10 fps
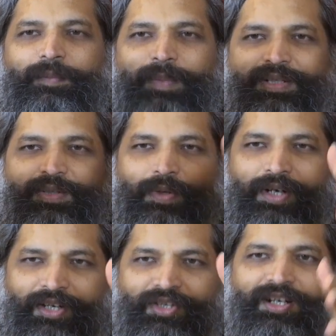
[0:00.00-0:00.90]
but so
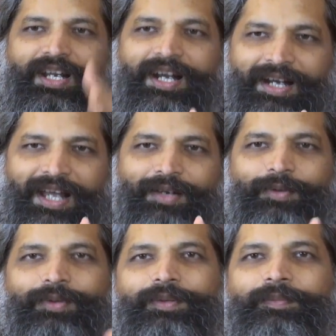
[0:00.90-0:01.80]
rigid and
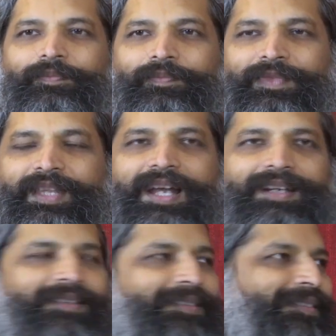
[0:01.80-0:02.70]
narrow
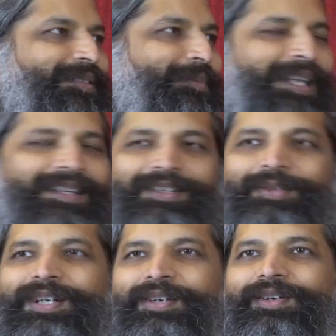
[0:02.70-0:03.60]
that, well,
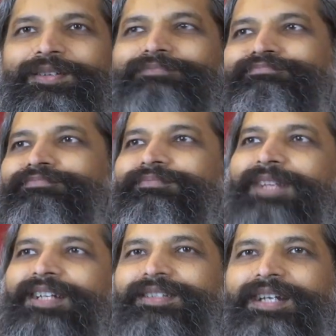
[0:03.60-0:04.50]
you cannot
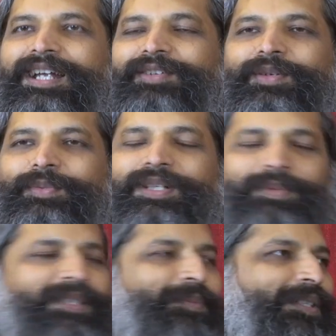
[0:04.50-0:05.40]
interact or
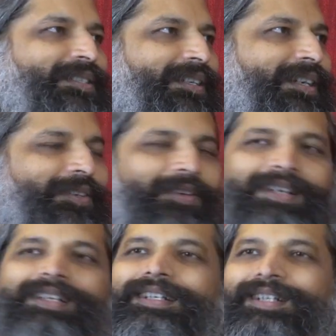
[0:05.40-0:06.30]
work with the person at
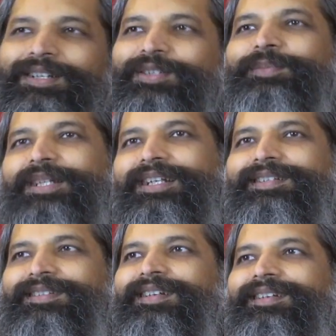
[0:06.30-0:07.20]
all. To me,
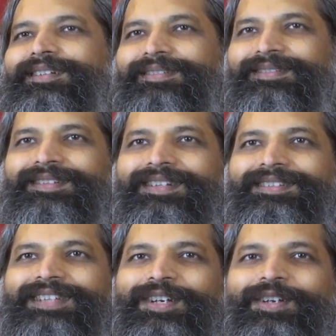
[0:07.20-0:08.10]
that's still a
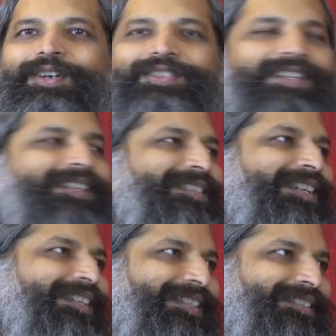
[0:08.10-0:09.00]
psychological
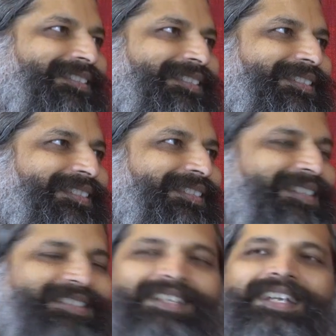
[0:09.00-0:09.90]
sickness.
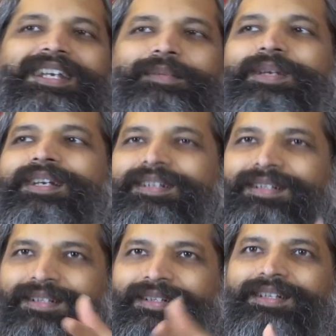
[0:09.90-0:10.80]
It's an
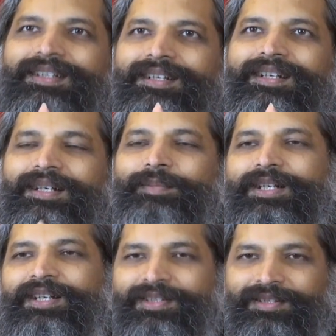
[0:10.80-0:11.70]
inability, a
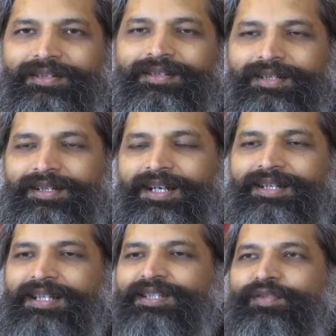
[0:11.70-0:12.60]
limitation.
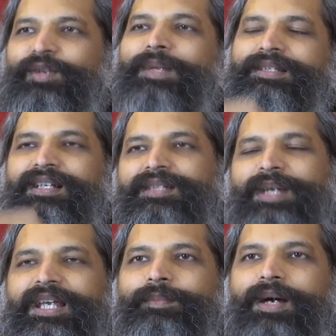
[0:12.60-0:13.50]
It's as if your muscles
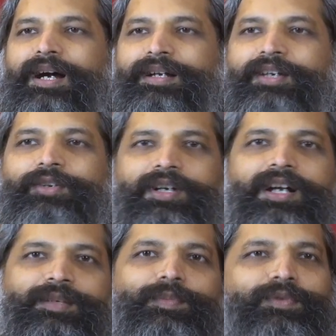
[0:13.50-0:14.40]
became hard and you
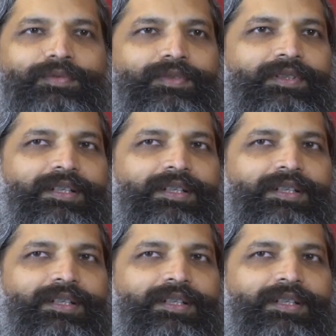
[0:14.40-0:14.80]
can't move.